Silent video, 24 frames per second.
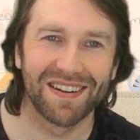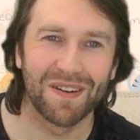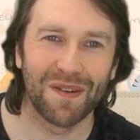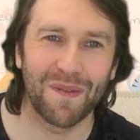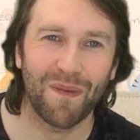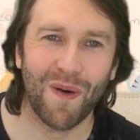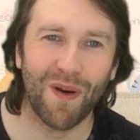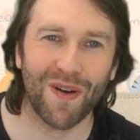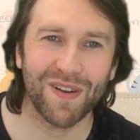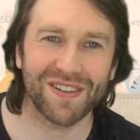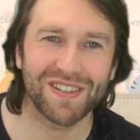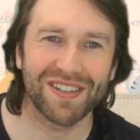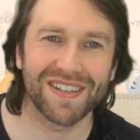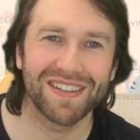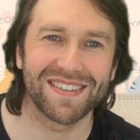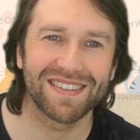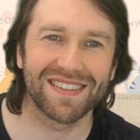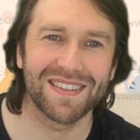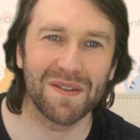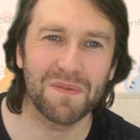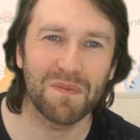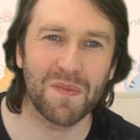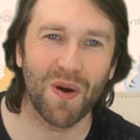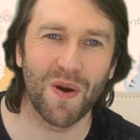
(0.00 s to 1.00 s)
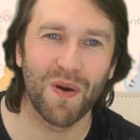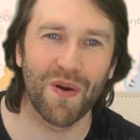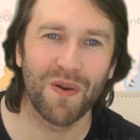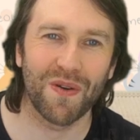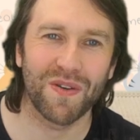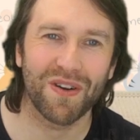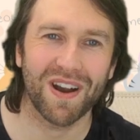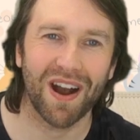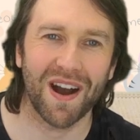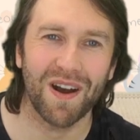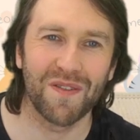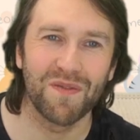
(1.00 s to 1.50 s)
Watches the ball
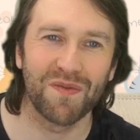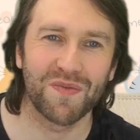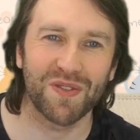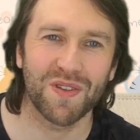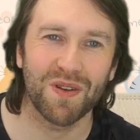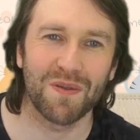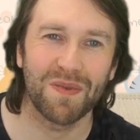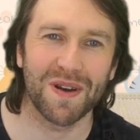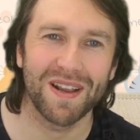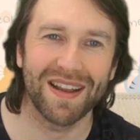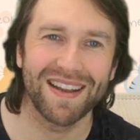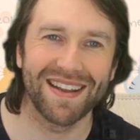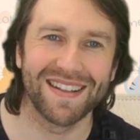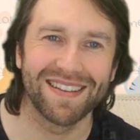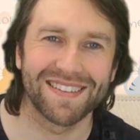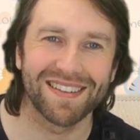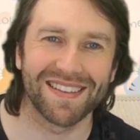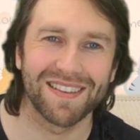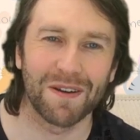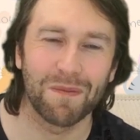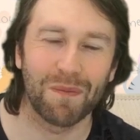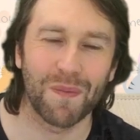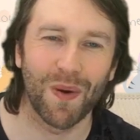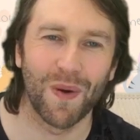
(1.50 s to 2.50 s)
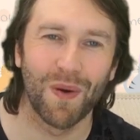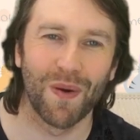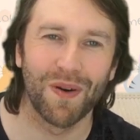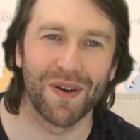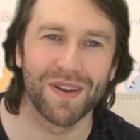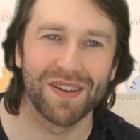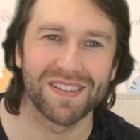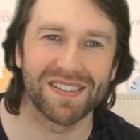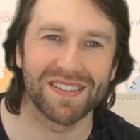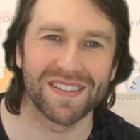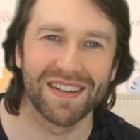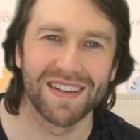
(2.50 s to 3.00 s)
comfortably into the
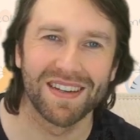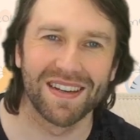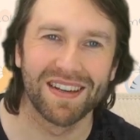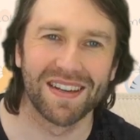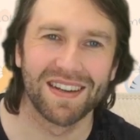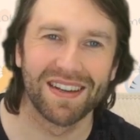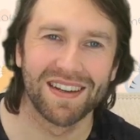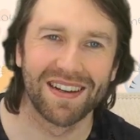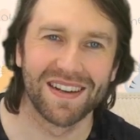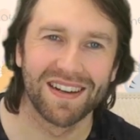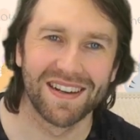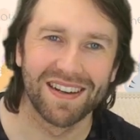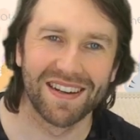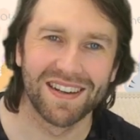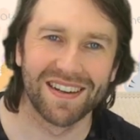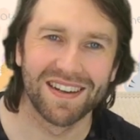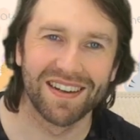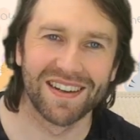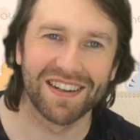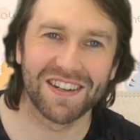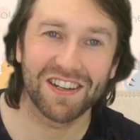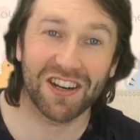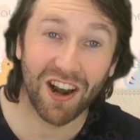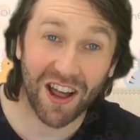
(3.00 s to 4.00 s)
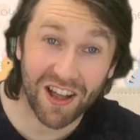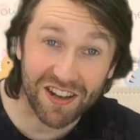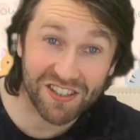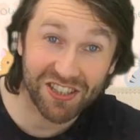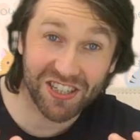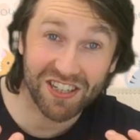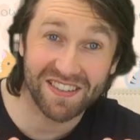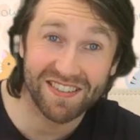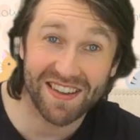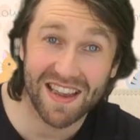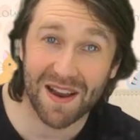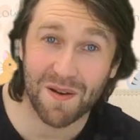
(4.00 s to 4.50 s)
paws,
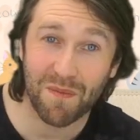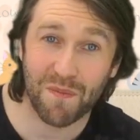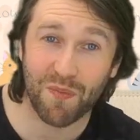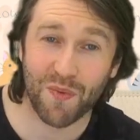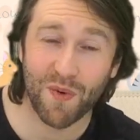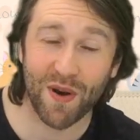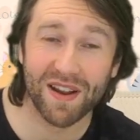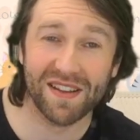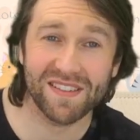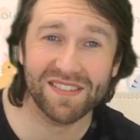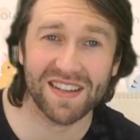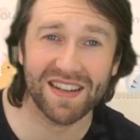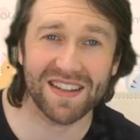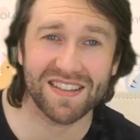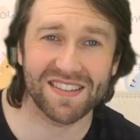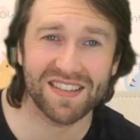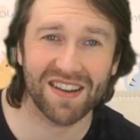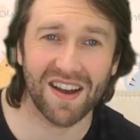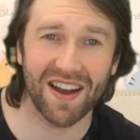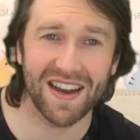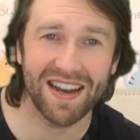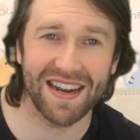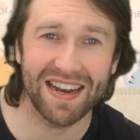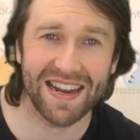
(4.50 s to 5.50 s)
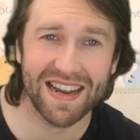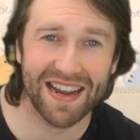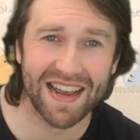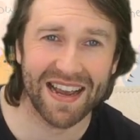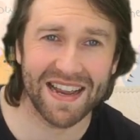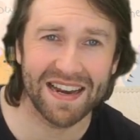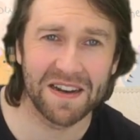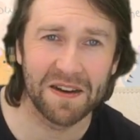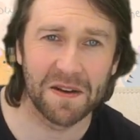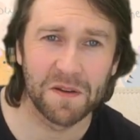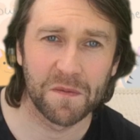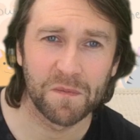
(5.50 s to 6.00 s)
clutches it, brings it tightly
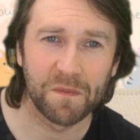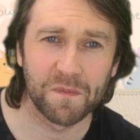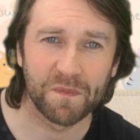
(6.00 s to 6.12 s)
in.